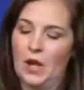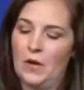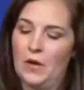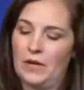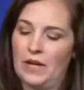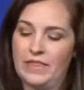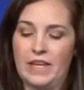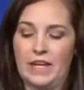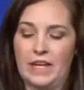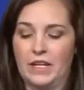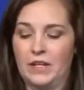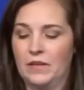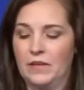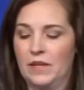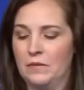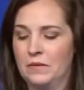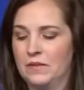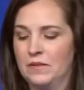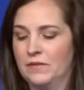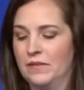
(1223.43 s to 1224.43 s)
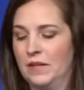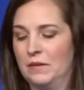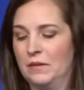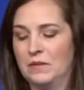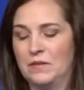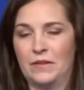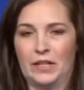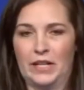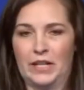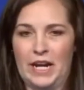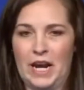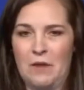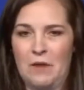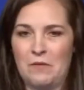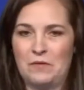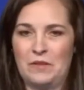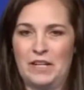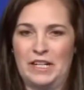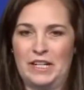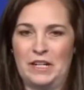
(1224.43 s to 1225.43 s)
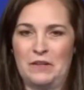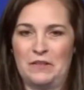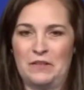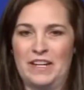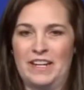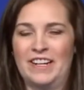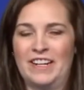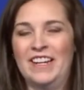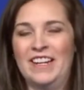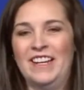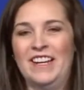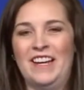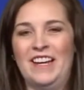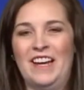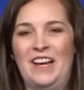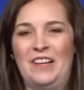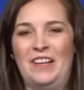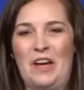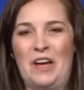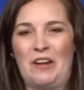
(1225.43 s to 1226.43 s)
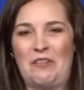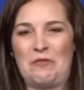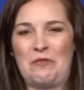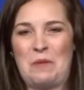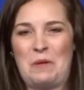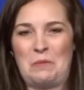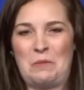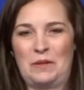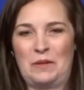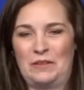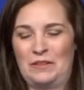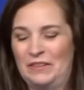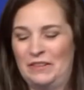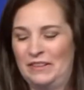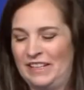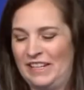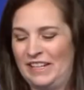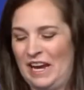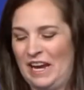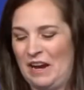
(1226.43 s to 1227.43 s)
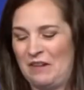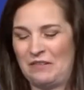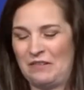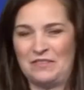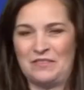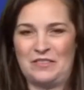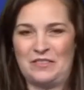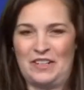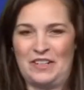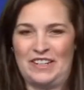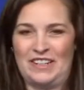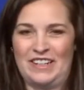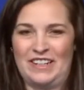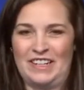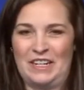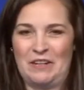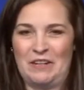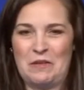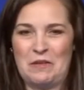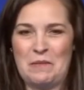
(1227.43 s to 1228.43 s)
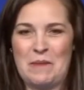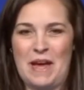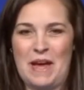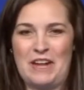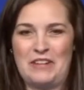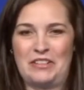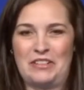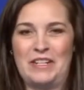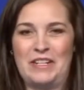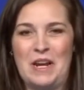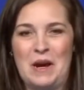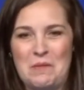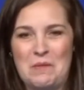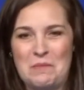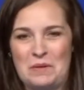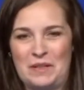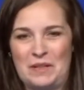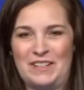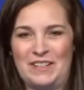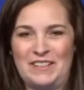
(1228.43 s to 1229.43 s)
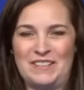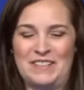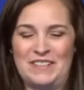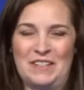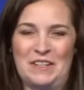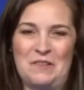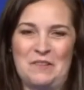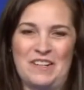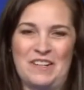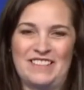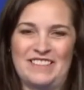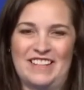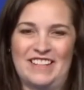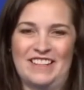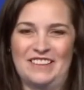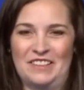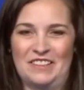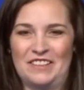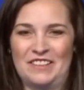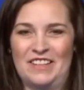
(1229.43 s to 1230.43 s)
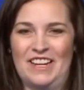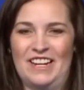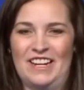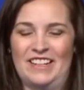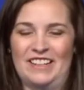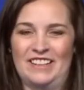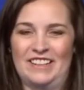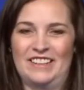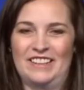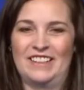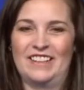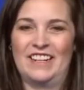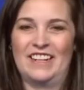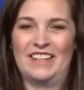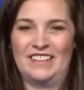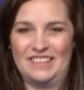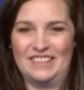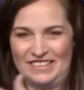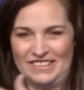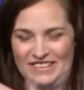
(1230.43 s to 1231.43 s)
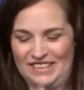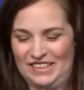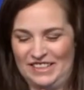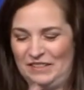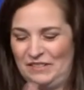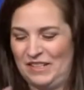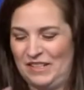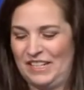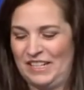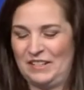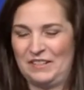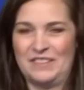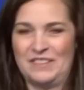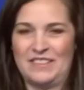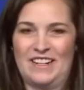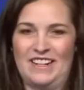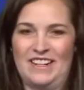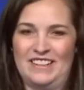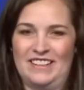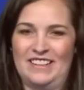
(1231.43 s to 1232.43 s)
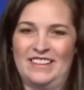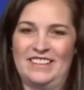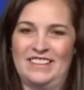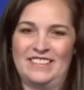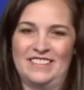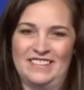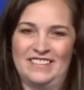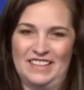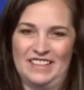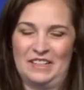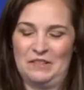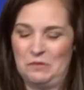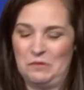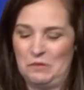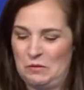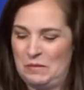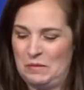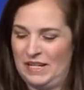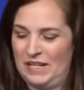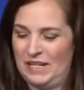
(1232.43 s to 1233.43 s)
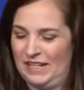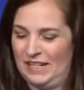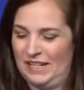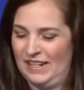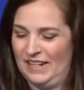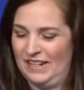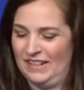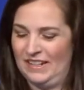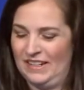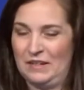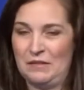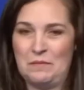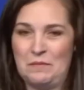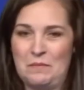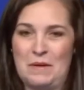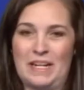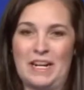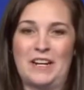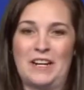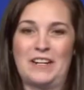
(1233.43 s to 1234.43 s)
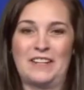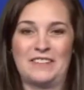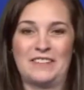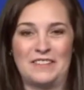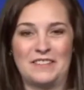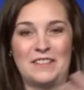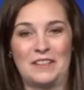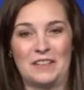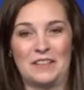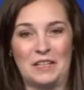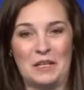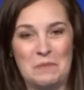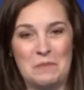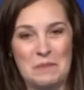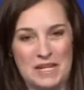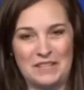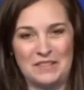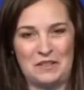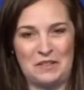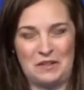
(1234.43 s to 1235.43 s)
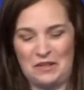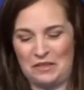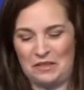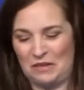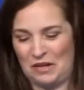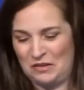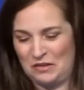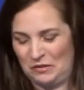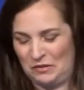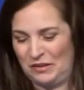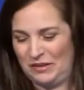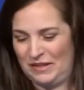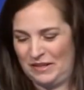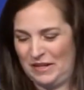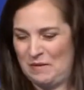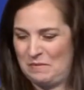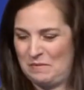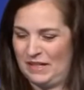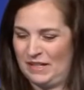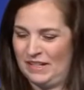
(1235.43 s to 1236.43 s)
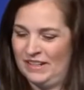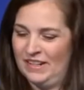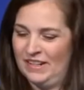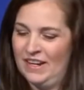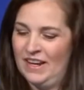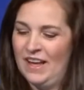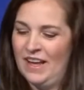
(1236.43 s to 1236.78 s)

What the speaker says: Okay, thank you. That was very helpful. I know that a lot of people are looking out for, you know, the magic numbers. You know, what does that look like? And you know, like you said, it will be it may not necessarily be a certain threshold or number.